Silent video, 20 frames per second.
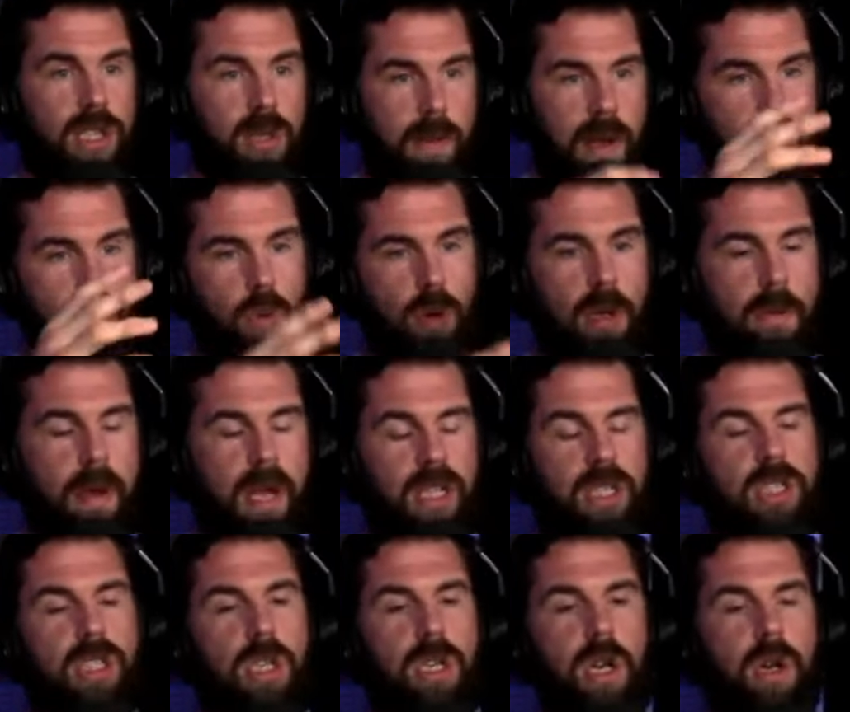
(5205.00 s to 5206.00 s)
about 20
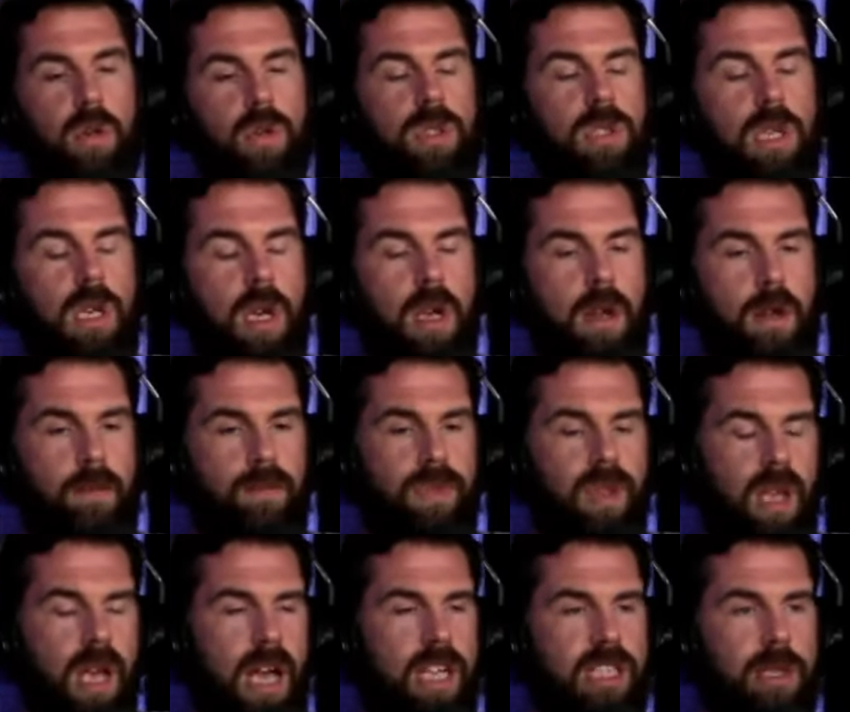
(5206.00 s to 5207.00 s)
pages of notes
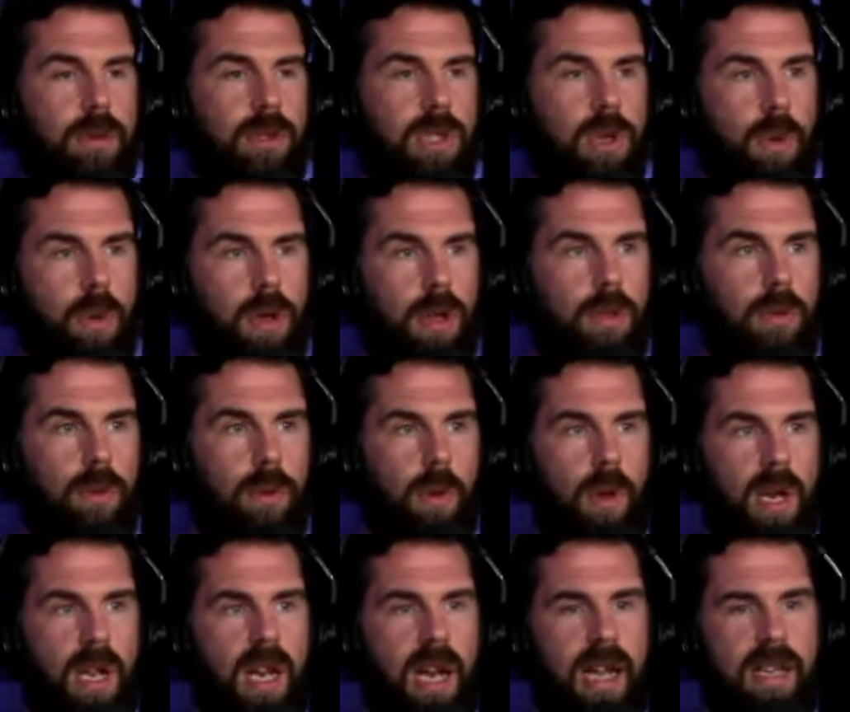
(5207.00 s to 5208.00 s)
as I was going through
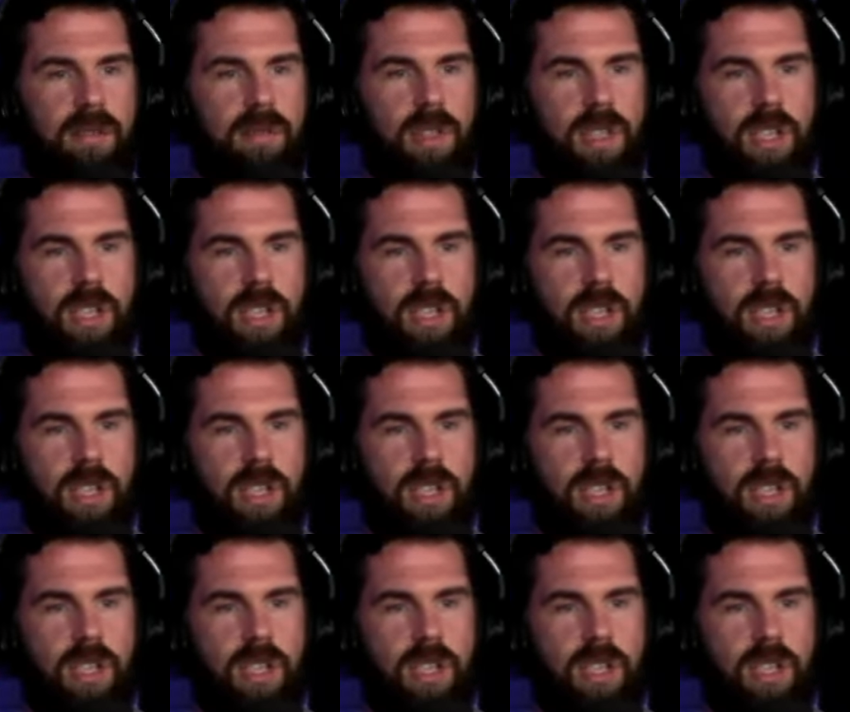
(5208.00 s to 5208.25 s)
it, and I